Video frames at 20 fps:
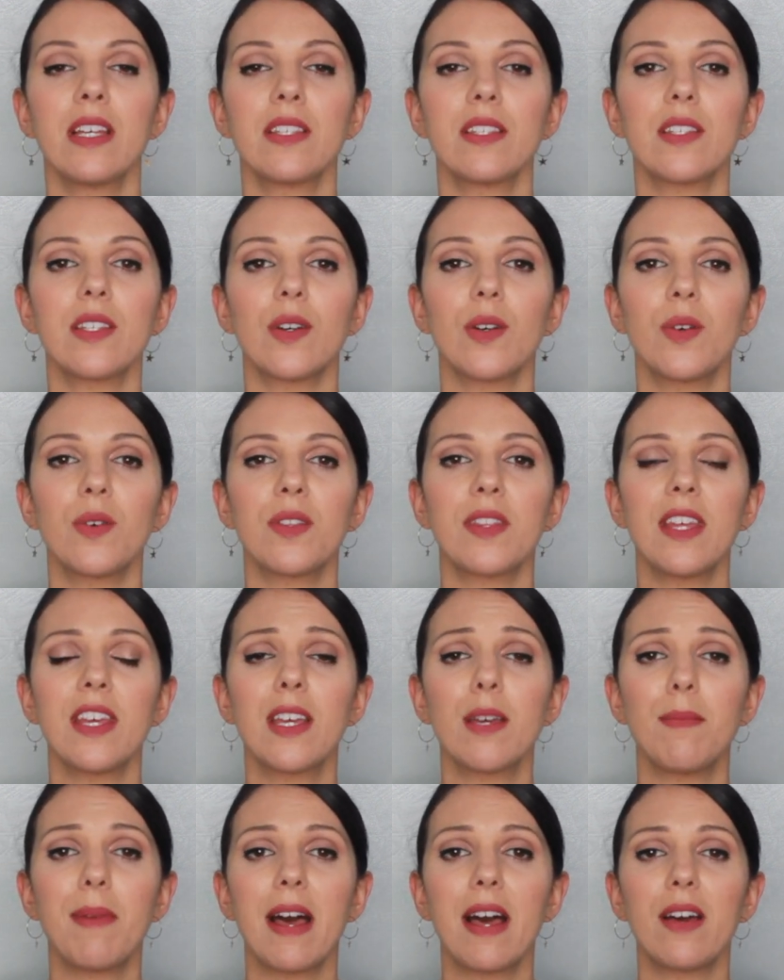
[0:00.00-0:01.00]
So
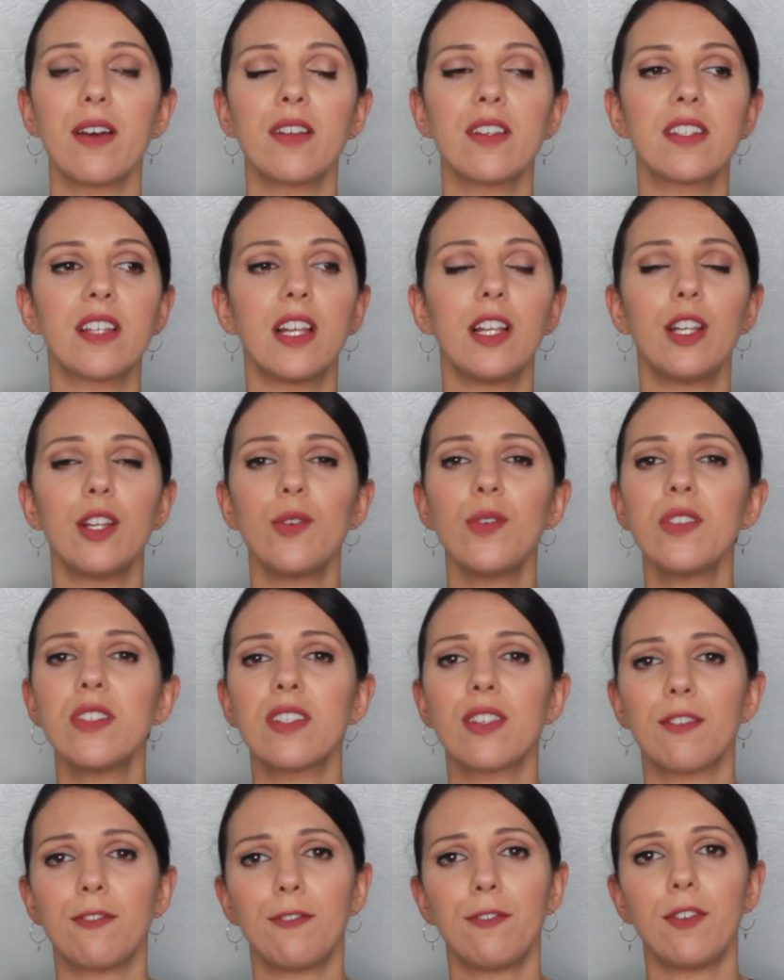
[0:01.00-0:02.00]
think about
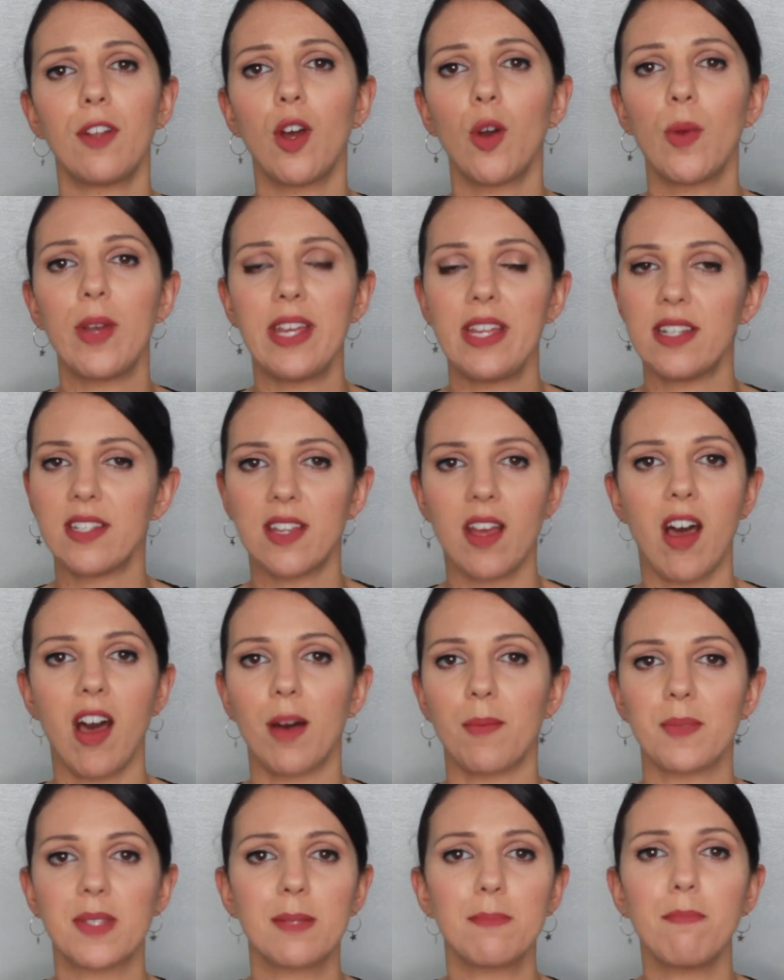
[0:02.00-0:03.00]
loose, flowy
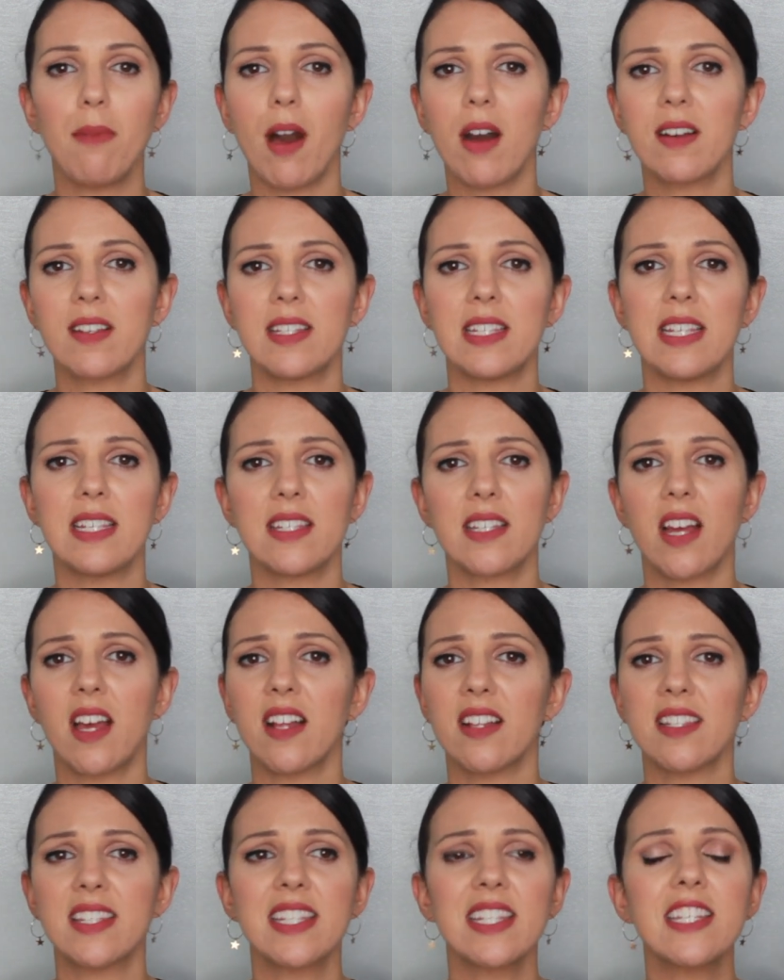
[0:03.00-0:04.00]
tops, boxy
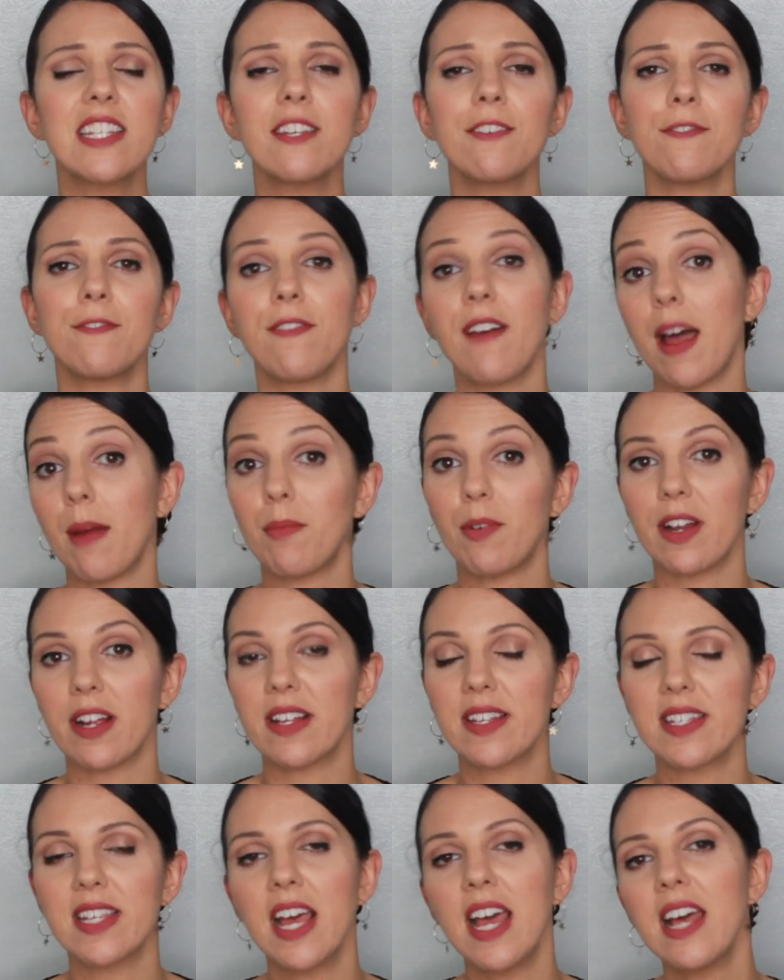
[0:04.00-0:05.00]
styles, stiff
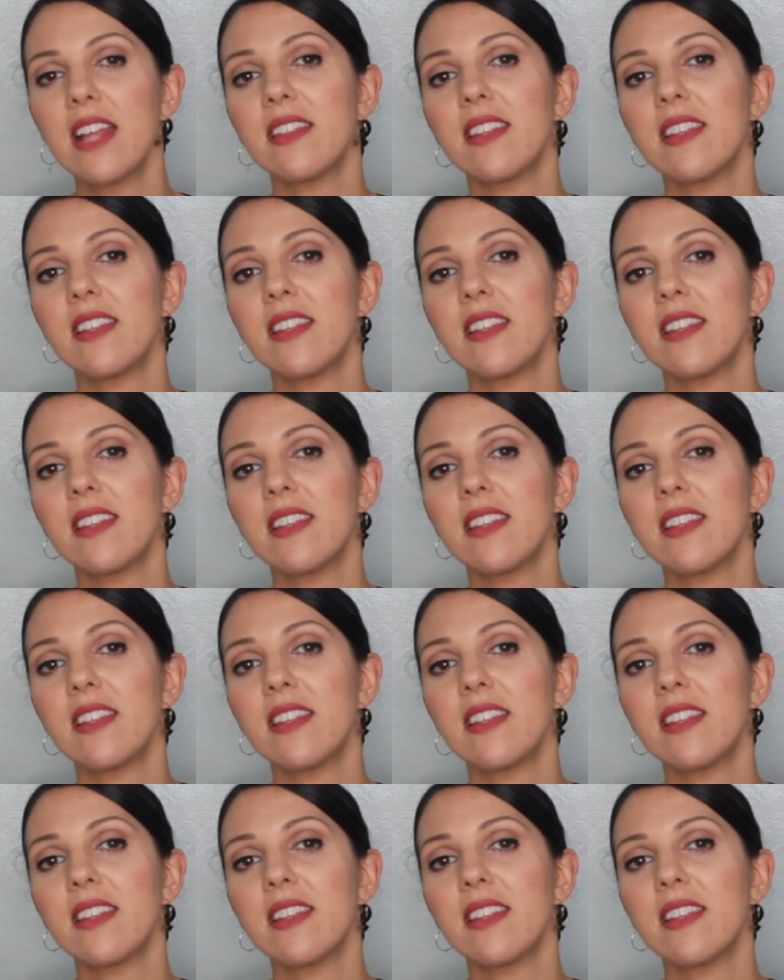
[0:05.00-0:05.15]
fabrics.